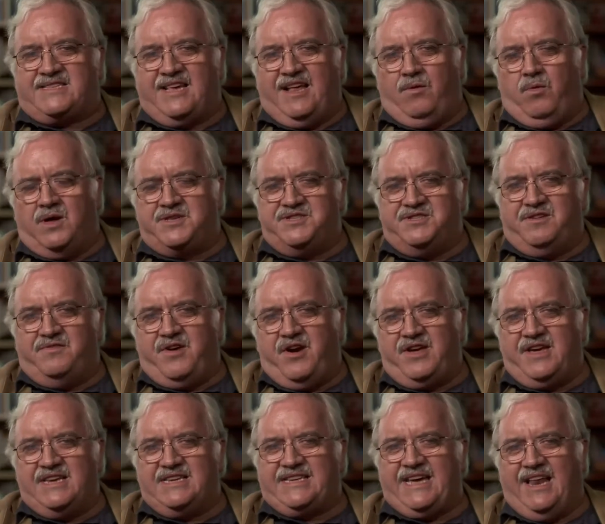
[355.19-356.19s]
cell wasn't a
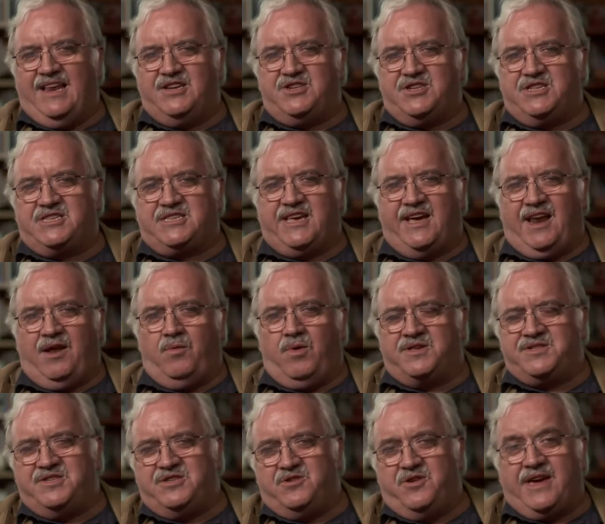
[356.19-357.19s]
very intelligent cell. It
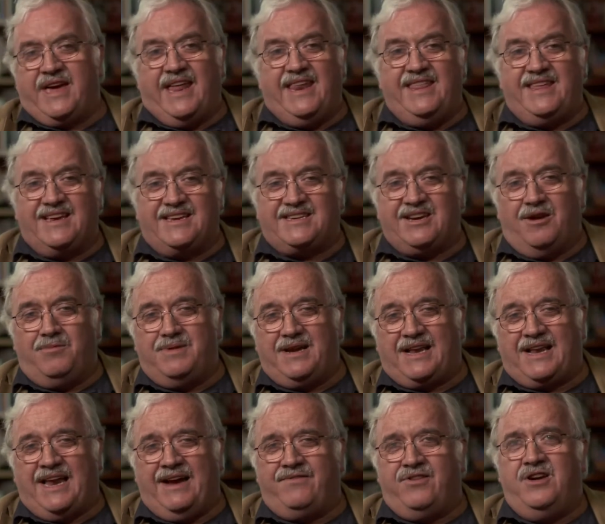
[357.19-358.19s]
wasn't doing anything
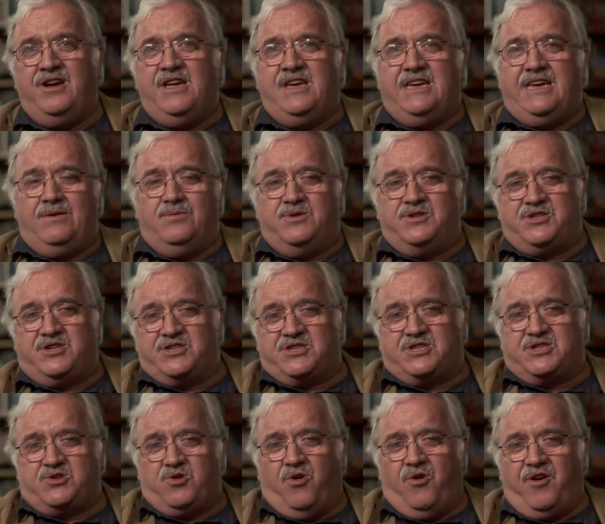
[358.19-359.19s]
terribly clever. It was
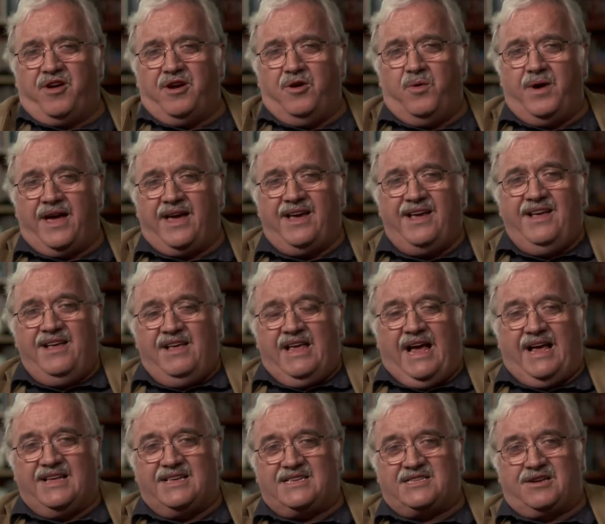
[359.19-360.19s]
just storing away
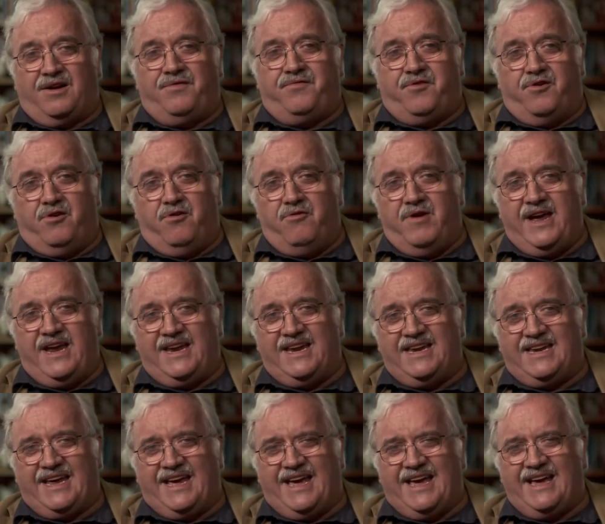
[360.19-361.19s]
stuff for a
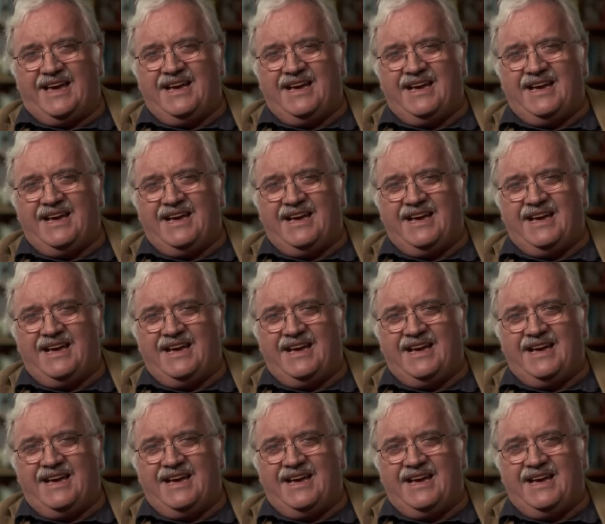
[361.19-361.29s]
rainy day.